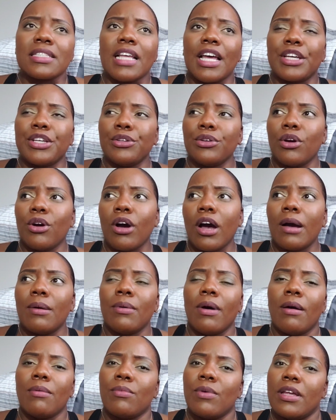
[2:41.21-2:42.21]
Like,
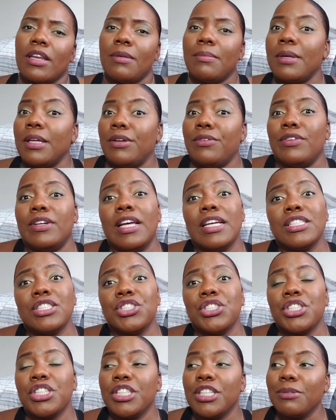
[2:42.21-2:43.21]
I'm wanting to be in a
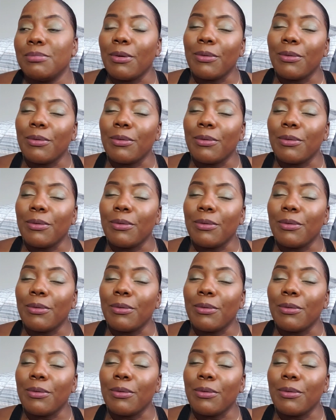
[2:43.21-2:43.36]
relationship.